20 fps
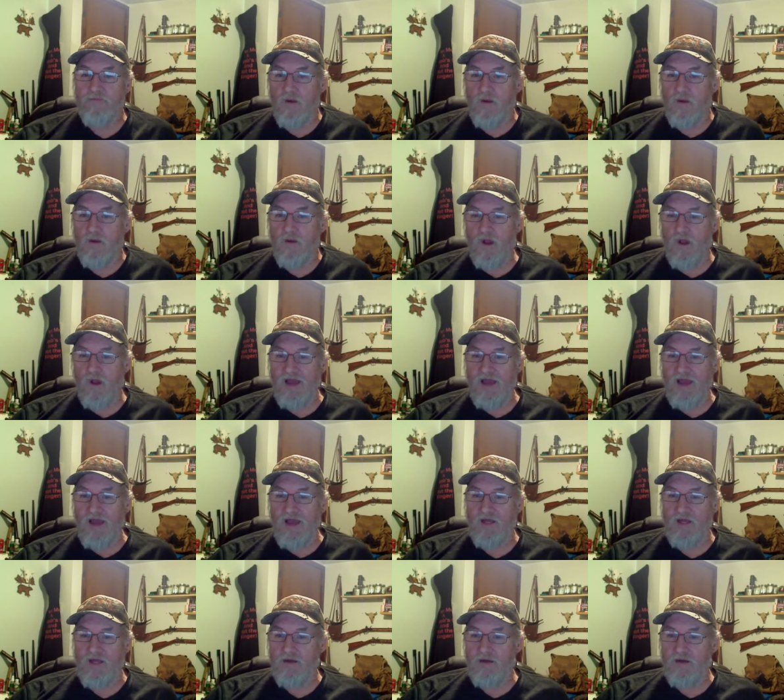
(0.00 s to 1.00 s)
Will I
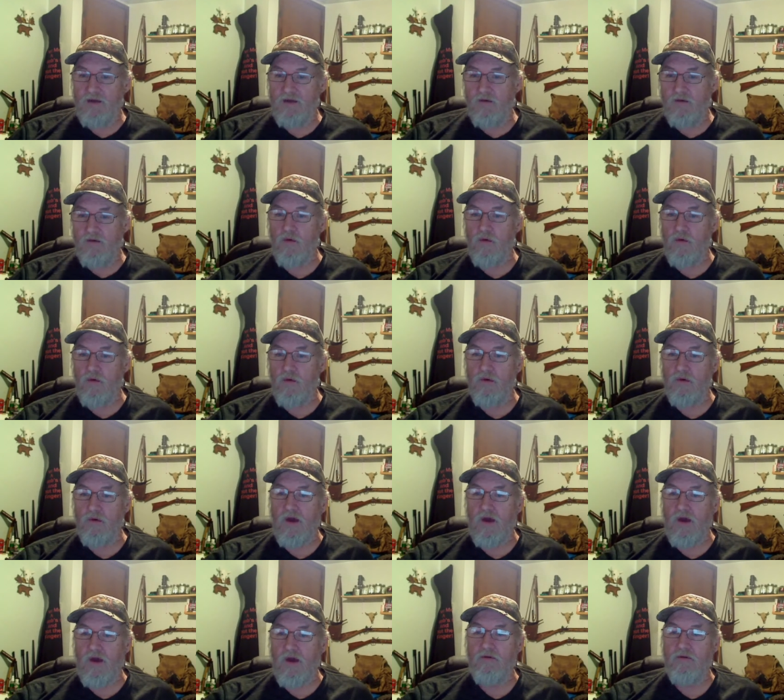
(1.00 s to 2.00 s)
take the
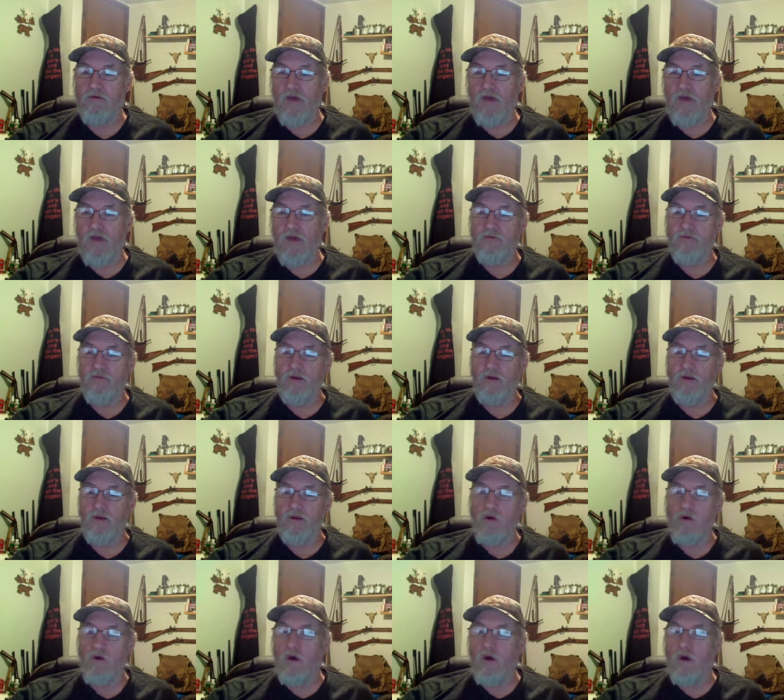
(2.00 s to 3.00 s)
coronavirus vaccine?
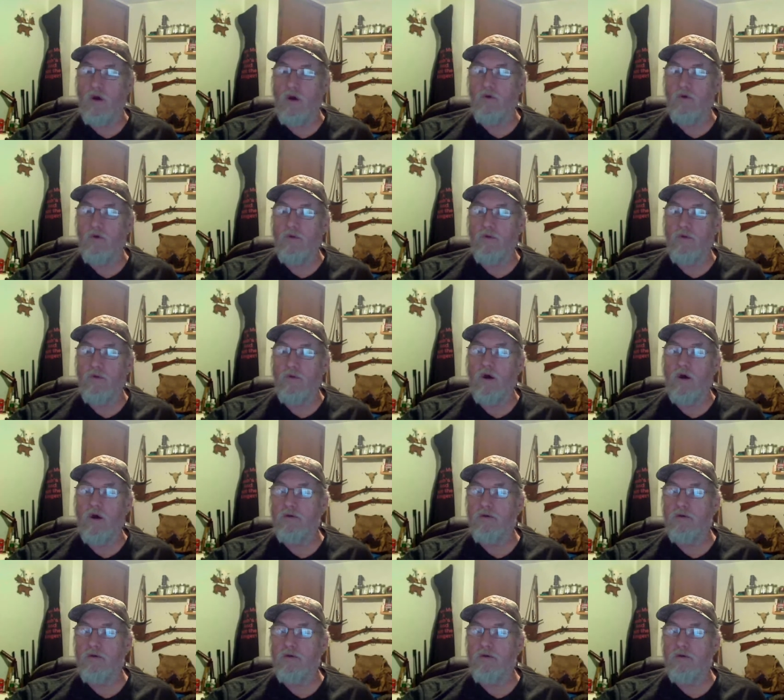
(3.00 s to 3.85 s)
No, I will not.